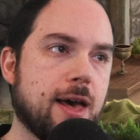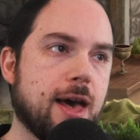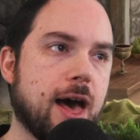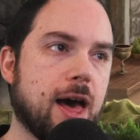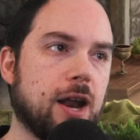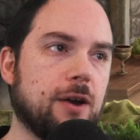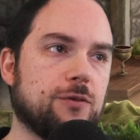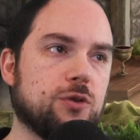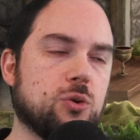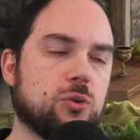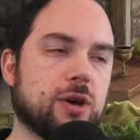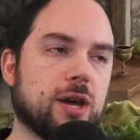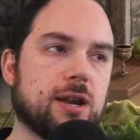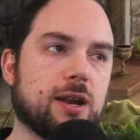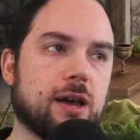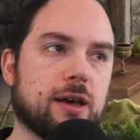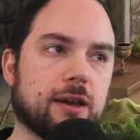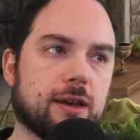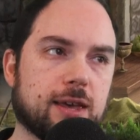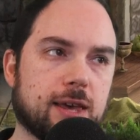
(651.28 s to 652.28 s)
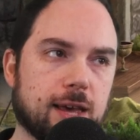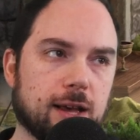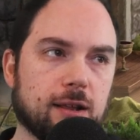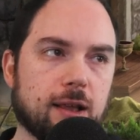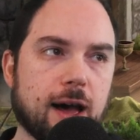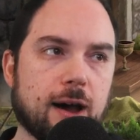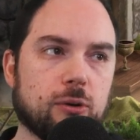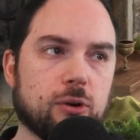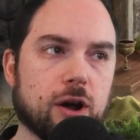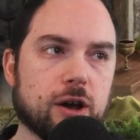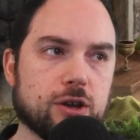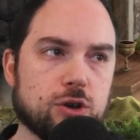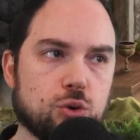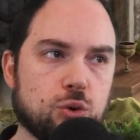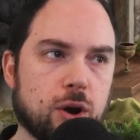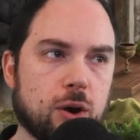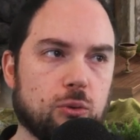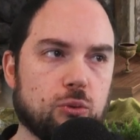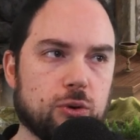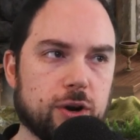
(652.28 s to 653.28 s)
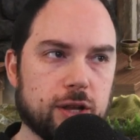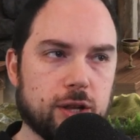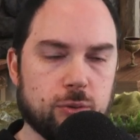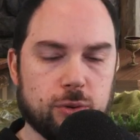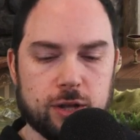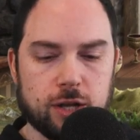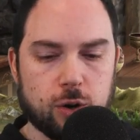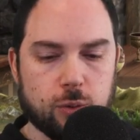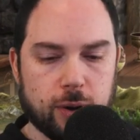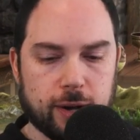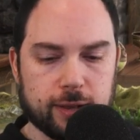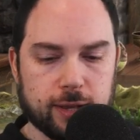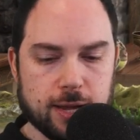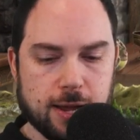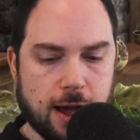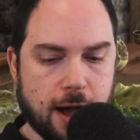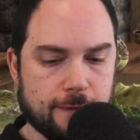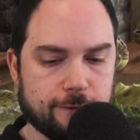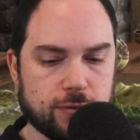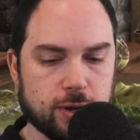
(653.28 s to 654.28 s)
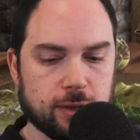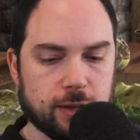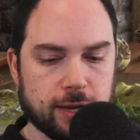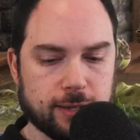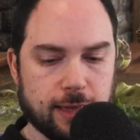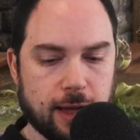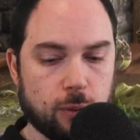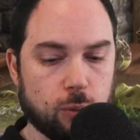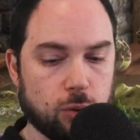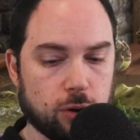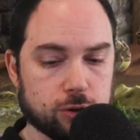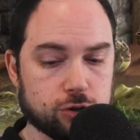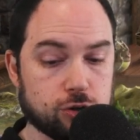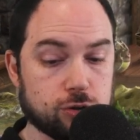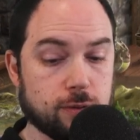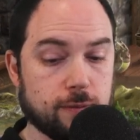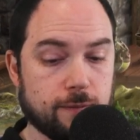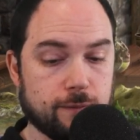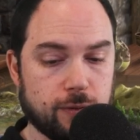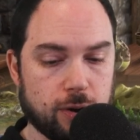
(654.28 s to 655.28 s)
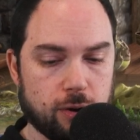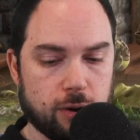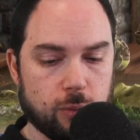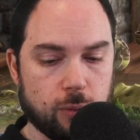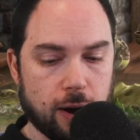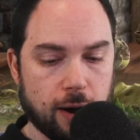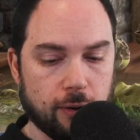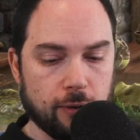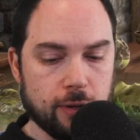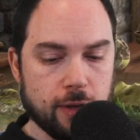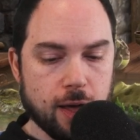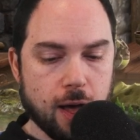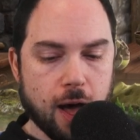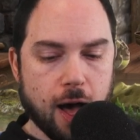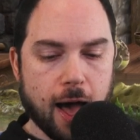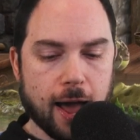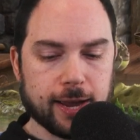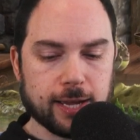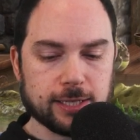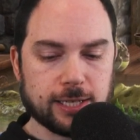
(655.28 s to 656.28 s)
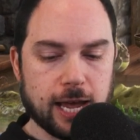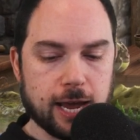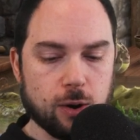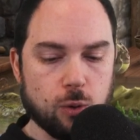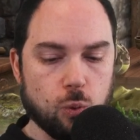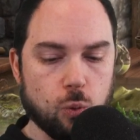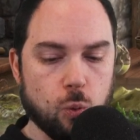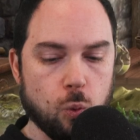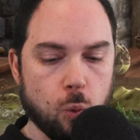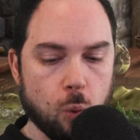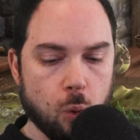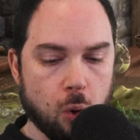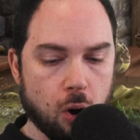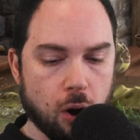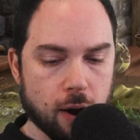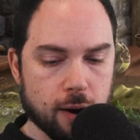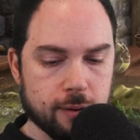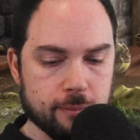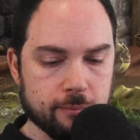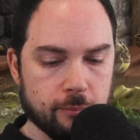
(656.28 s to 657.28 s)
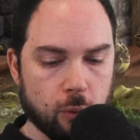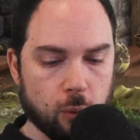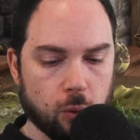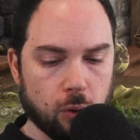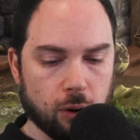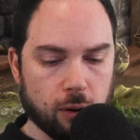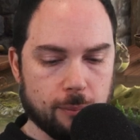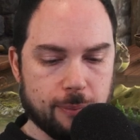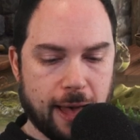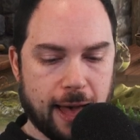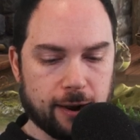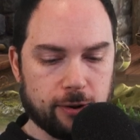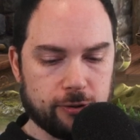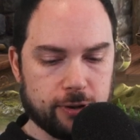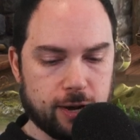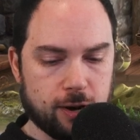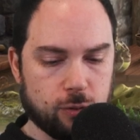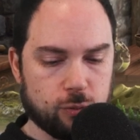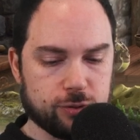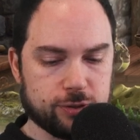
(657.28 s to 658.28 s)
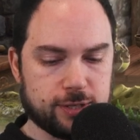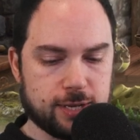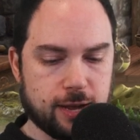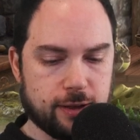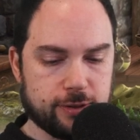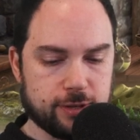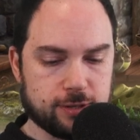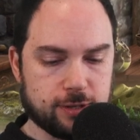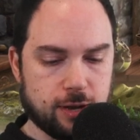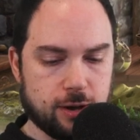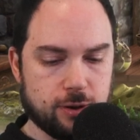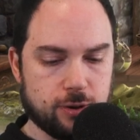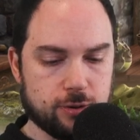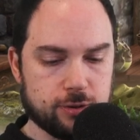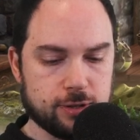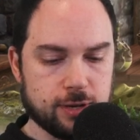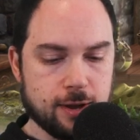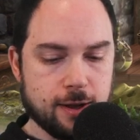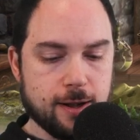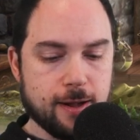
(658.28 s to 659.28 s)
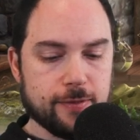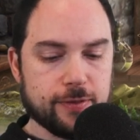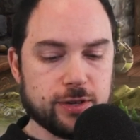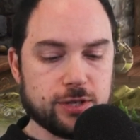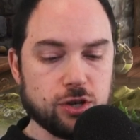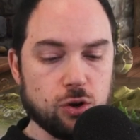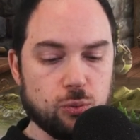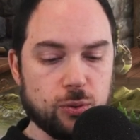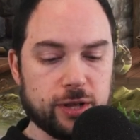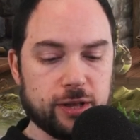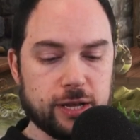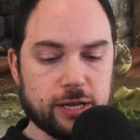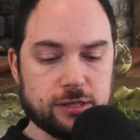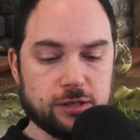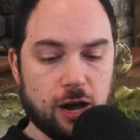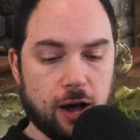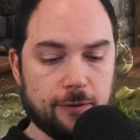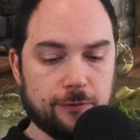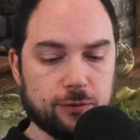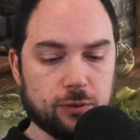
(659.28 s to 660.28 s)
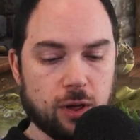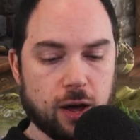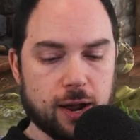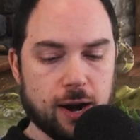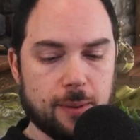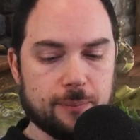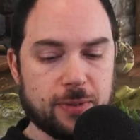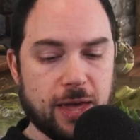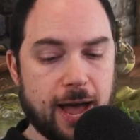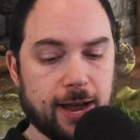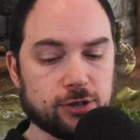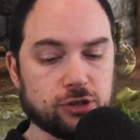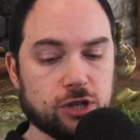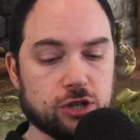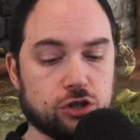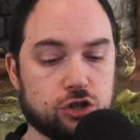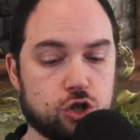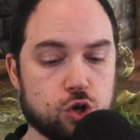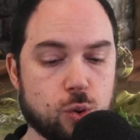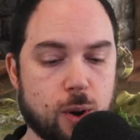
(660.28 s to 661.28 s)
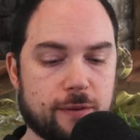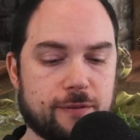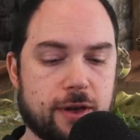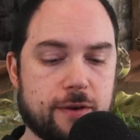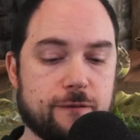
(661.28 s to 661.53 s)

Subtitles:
And if you can kill out a unit really, really quickly, I feel like that works very well. I can take one more battle here. We'll see how this goes. This is a really tough lineup. They actually do have a